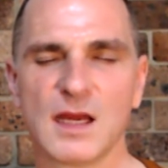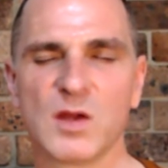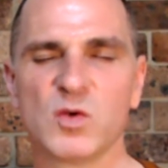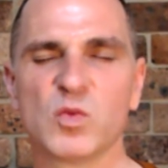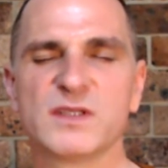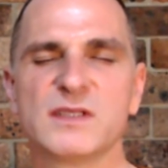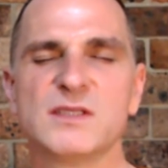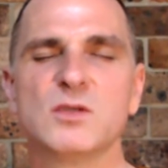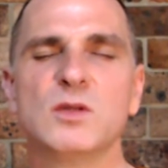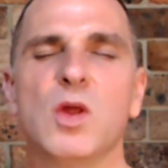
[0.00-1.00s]
And what did
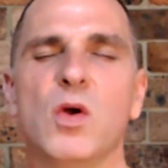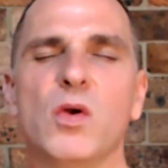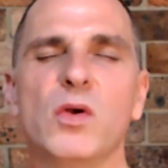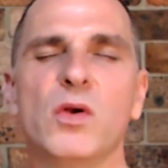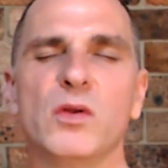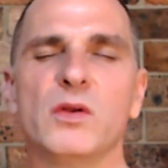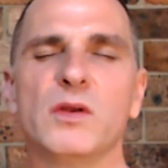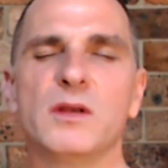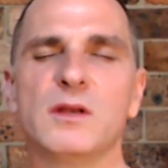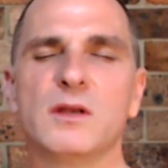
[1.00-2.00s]
you learn
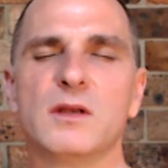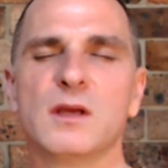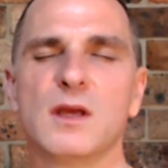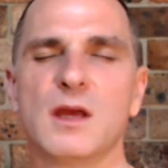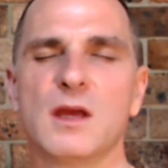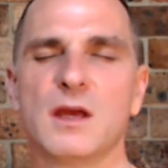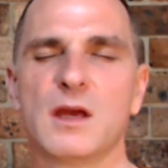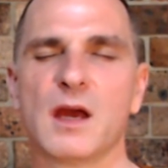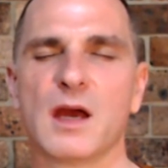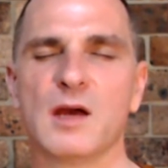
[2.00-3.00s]

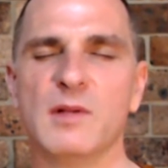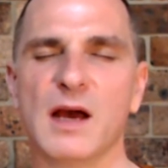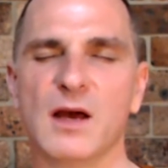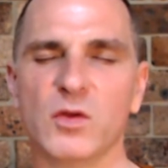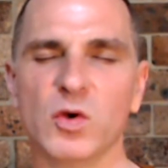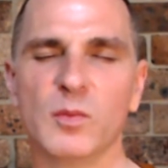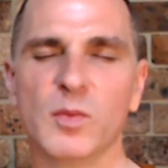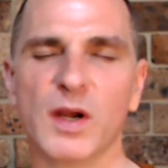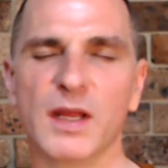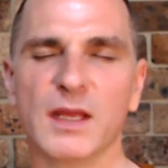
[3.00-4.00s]
about your
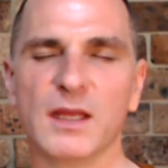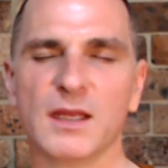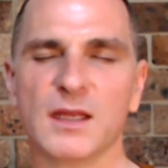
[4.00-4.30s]
body